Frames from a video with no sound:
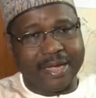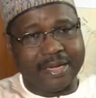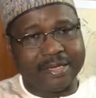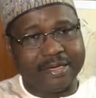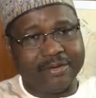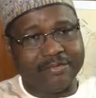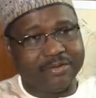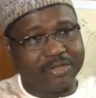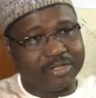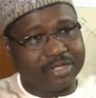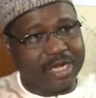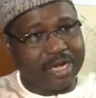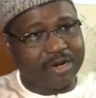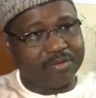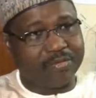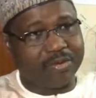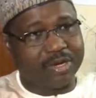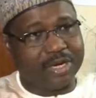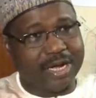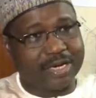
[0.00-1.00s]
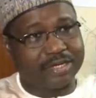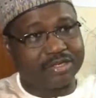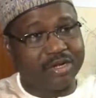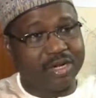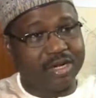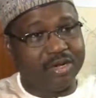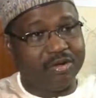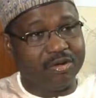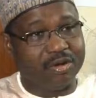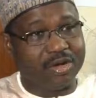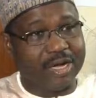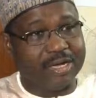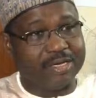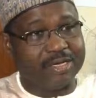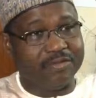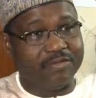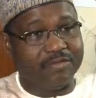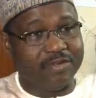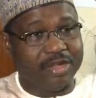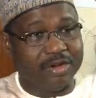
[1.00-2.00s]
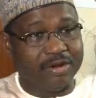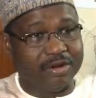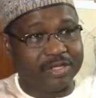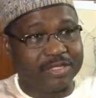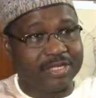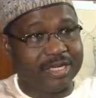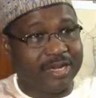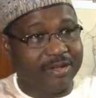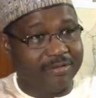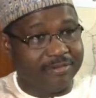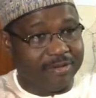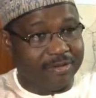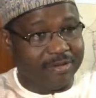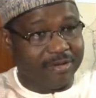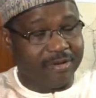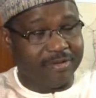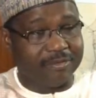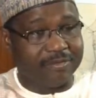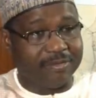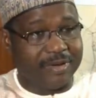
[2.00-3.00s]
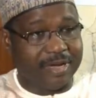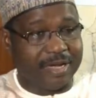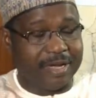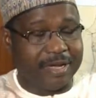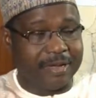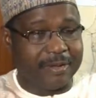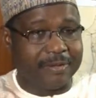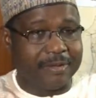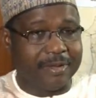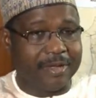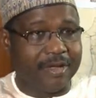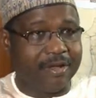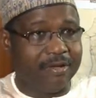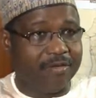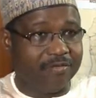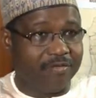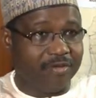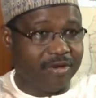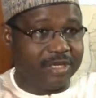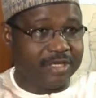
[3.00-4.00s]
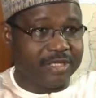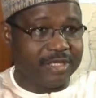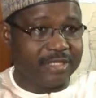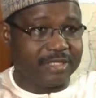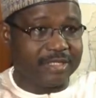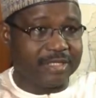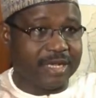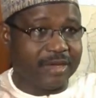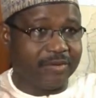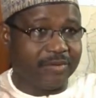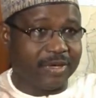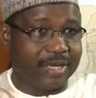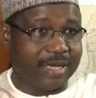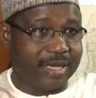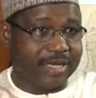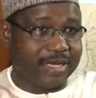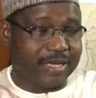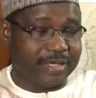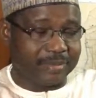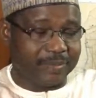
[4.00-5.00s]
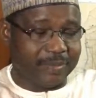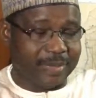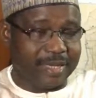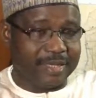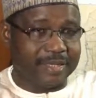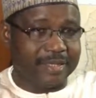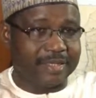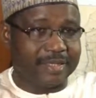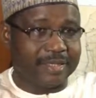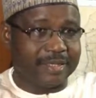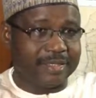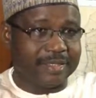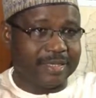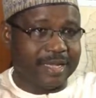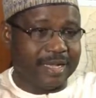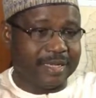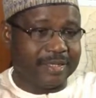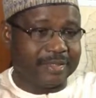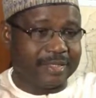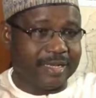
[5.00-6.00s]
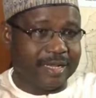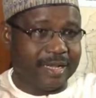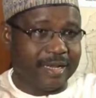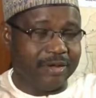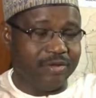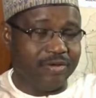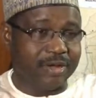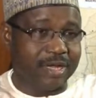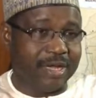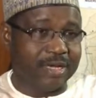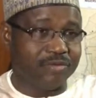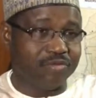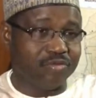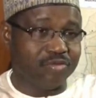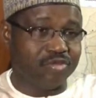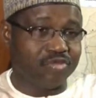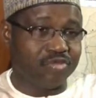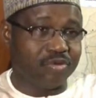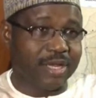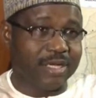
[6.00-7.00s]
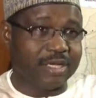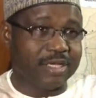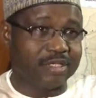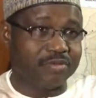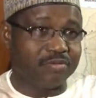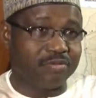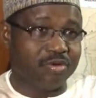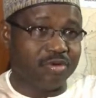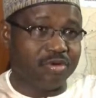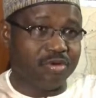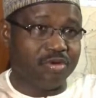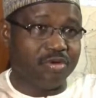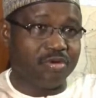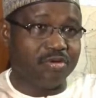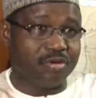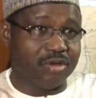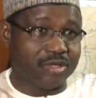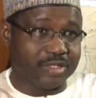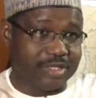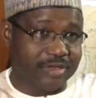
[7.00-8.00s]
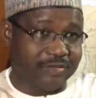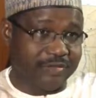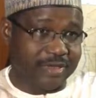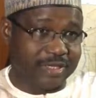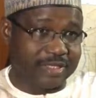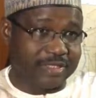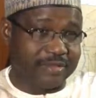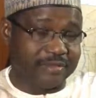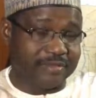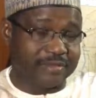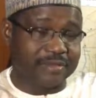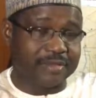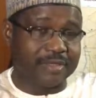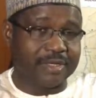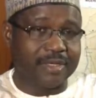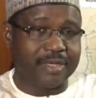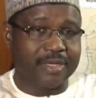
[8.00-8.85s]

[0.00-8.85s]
And the Fitchner report actually look at the various level of voltage that we can expand the grid and look at which one is more cost effective.